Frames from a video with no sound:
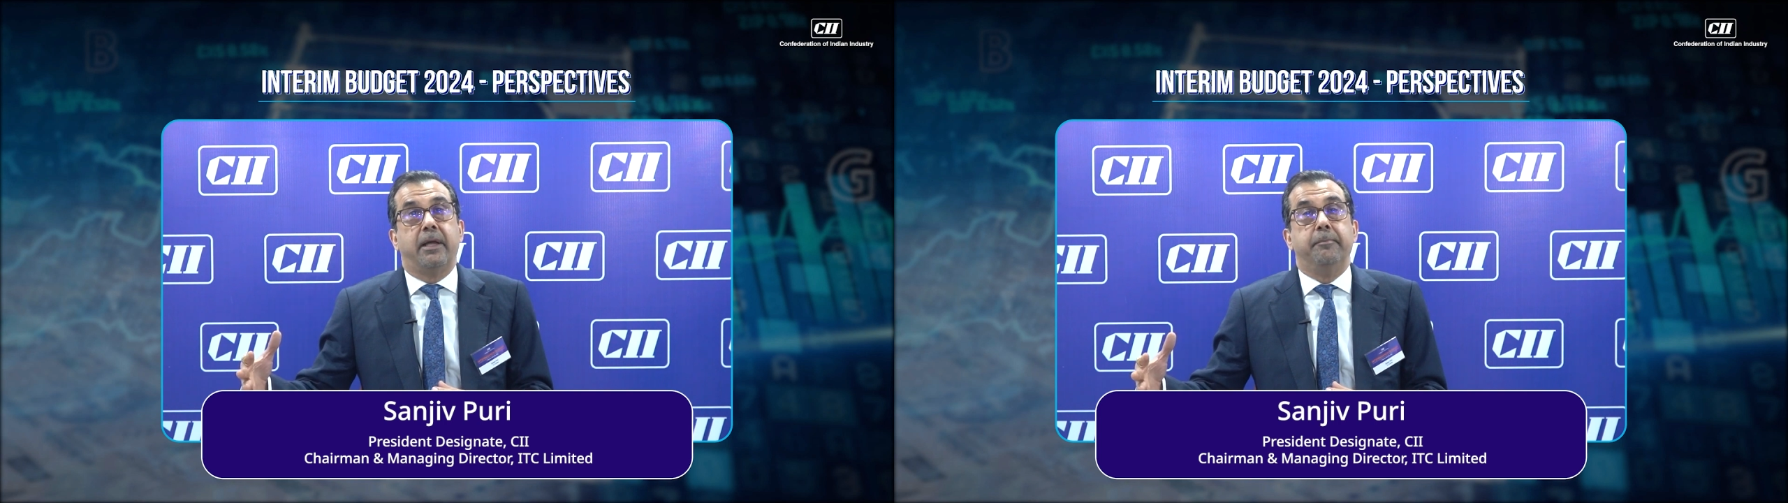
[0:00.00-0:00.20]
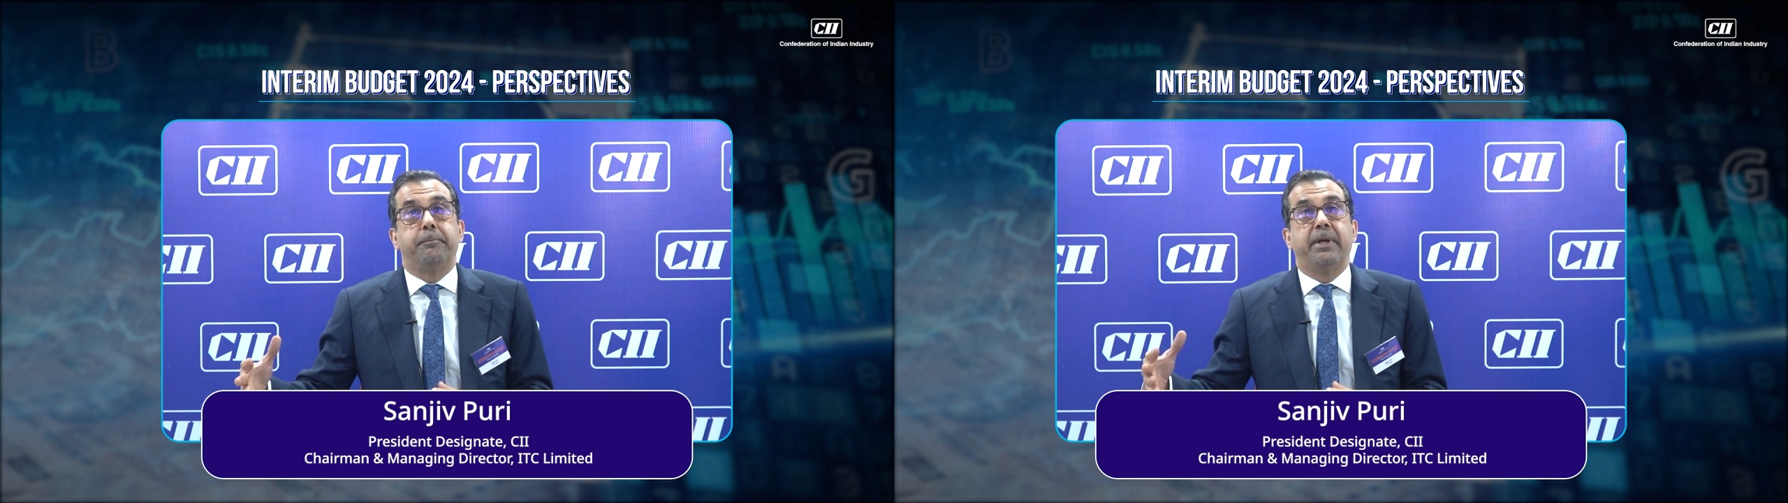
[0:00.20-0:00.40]

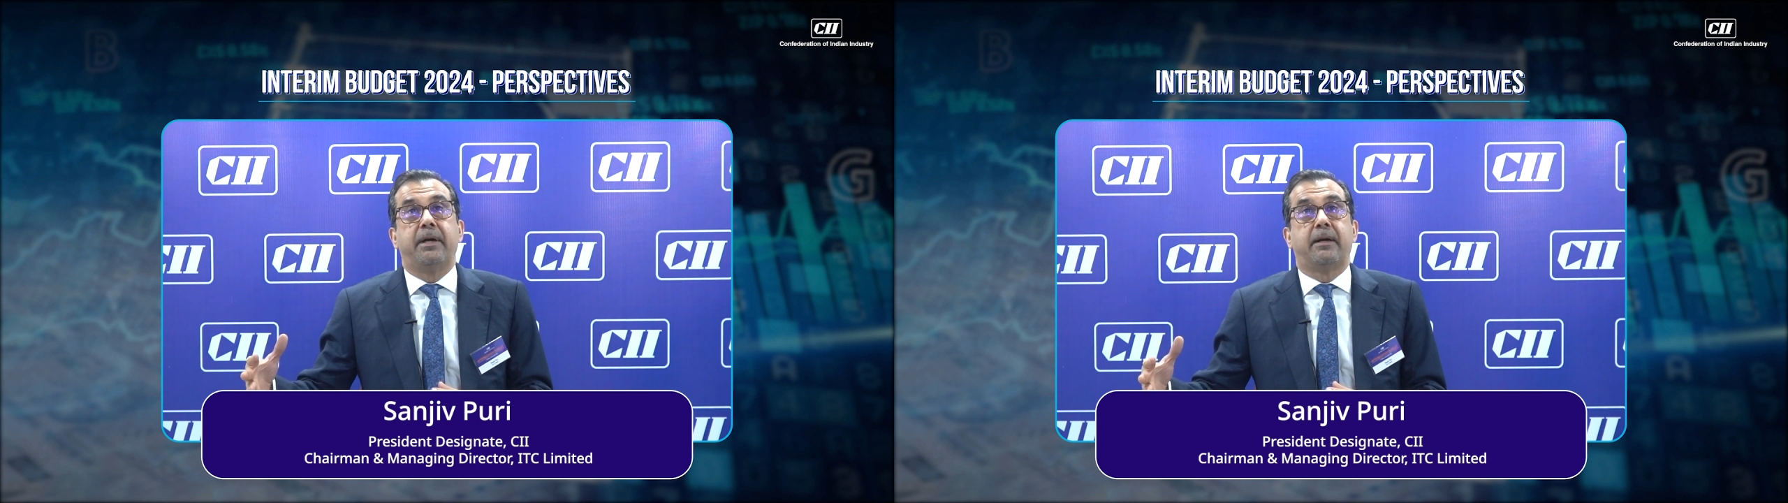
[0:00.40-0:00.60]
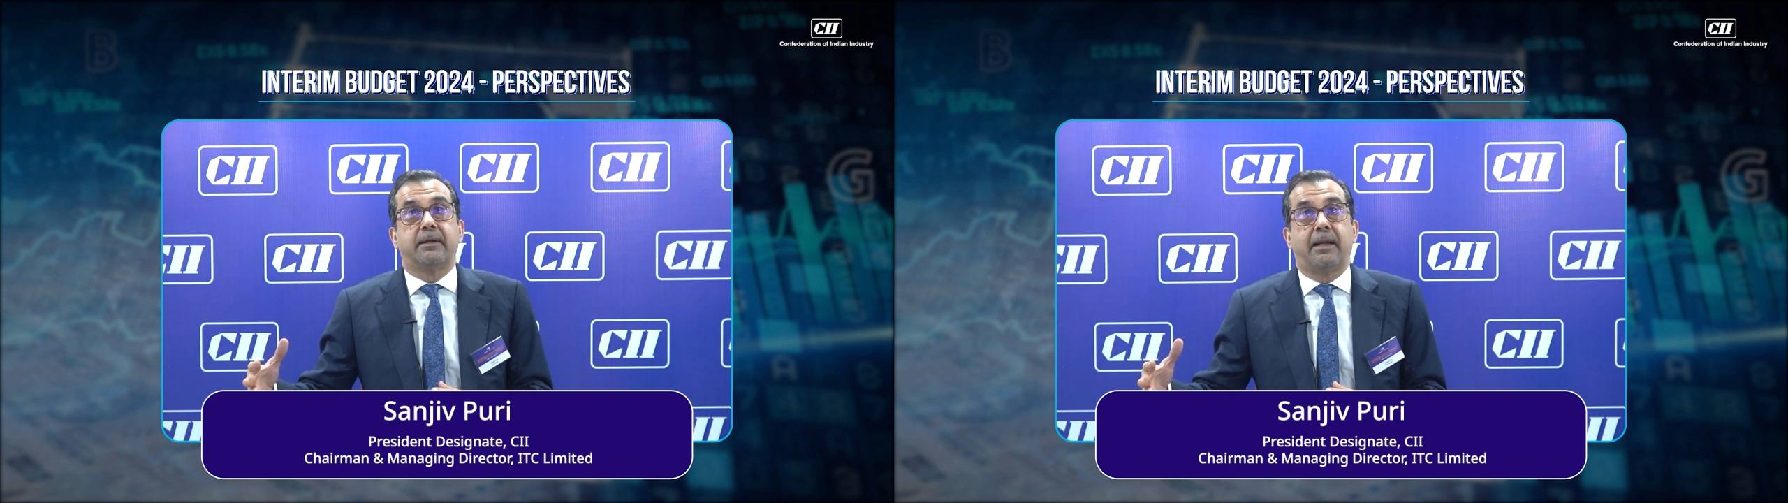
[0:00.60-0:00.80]

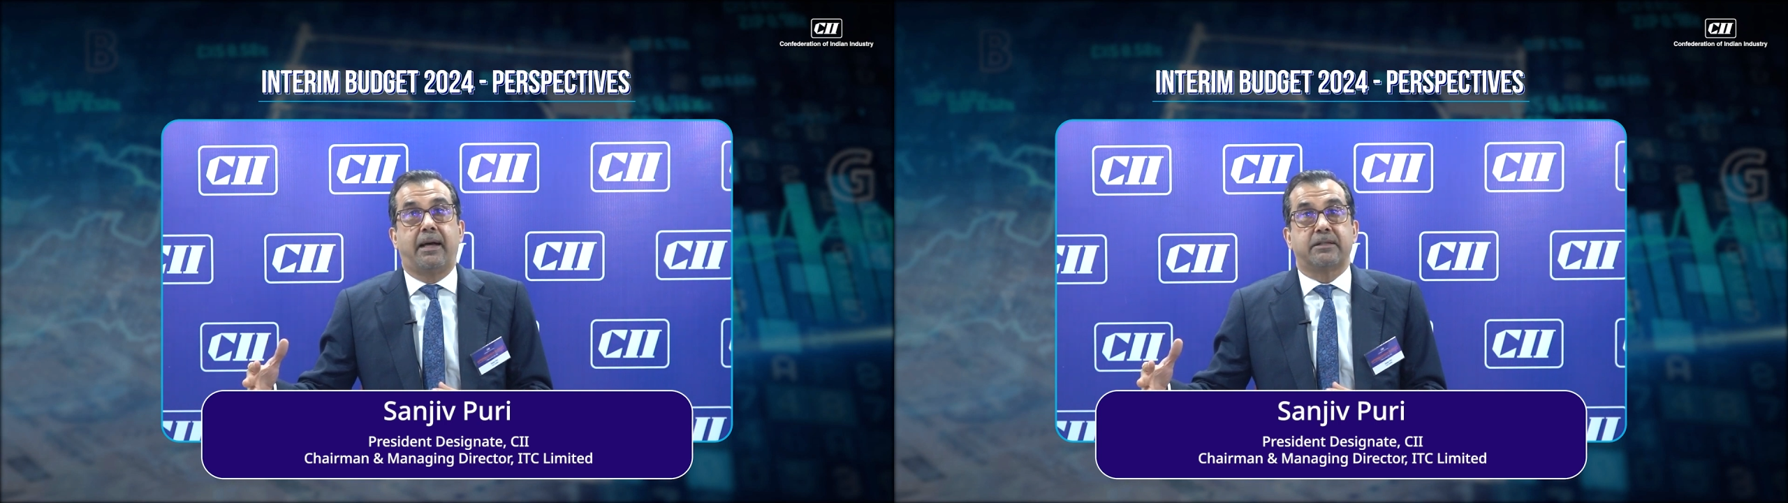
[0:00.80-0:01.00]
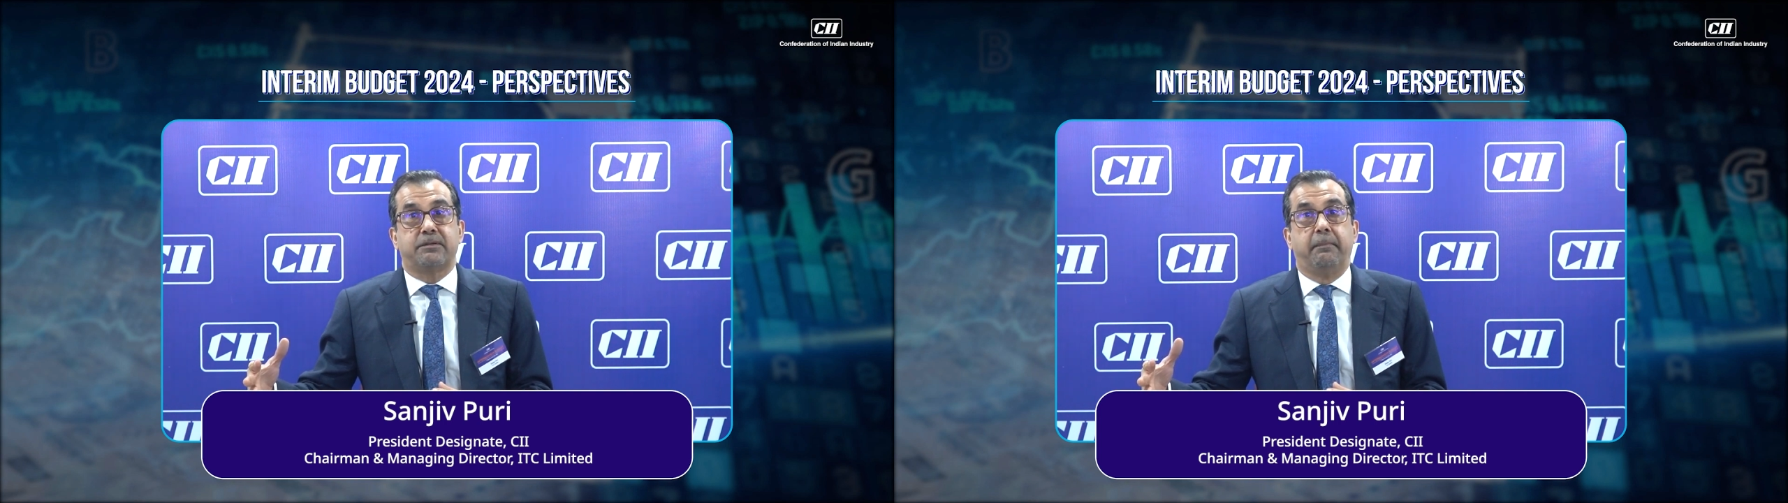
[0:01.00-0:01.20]
impeded at the
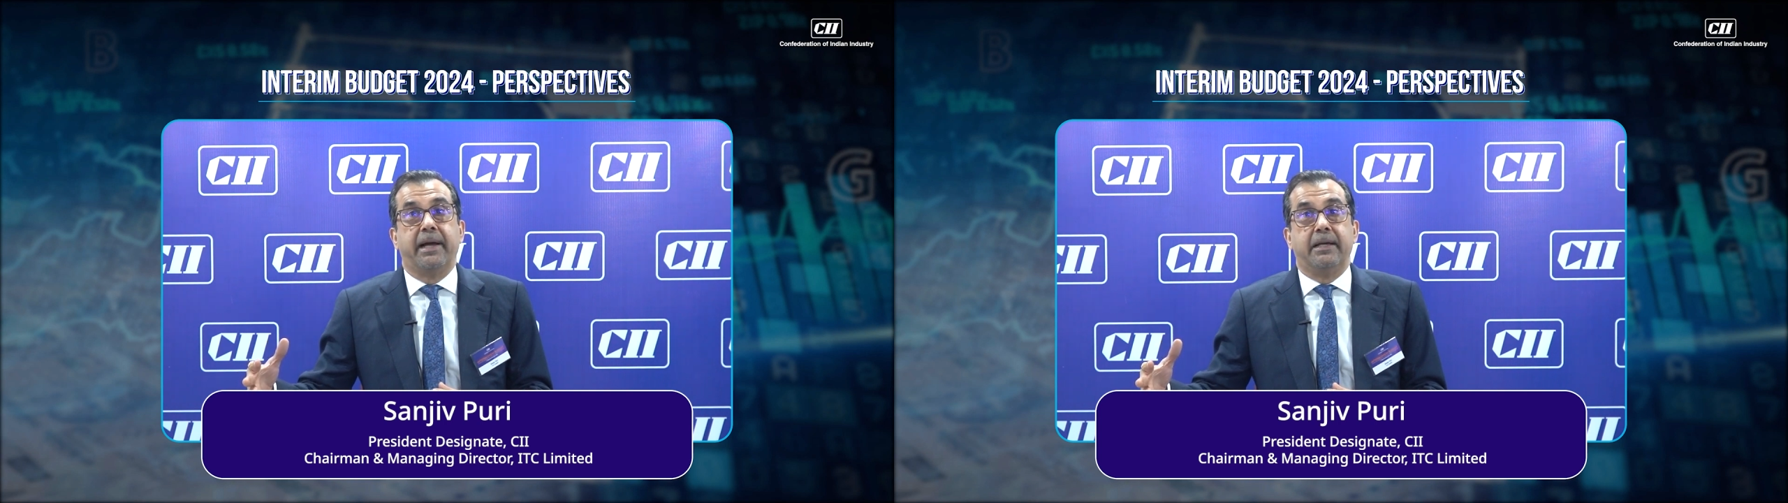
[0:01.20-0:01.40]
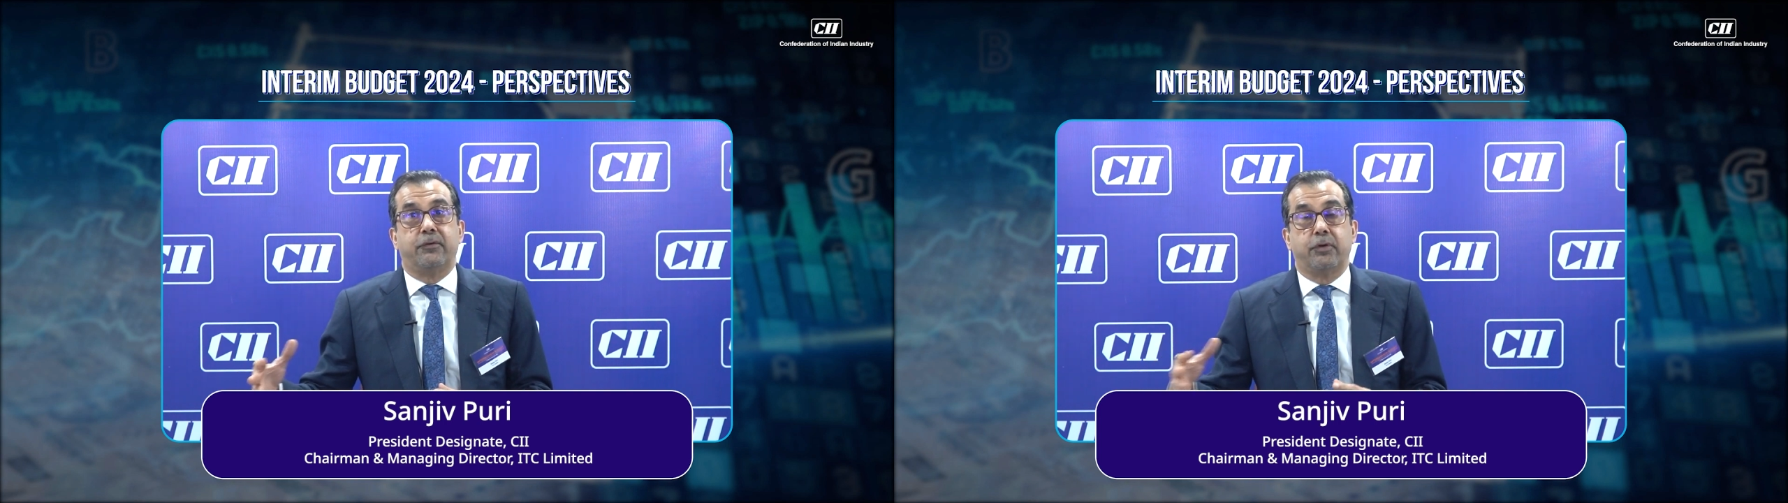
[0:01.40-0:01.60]
last mile.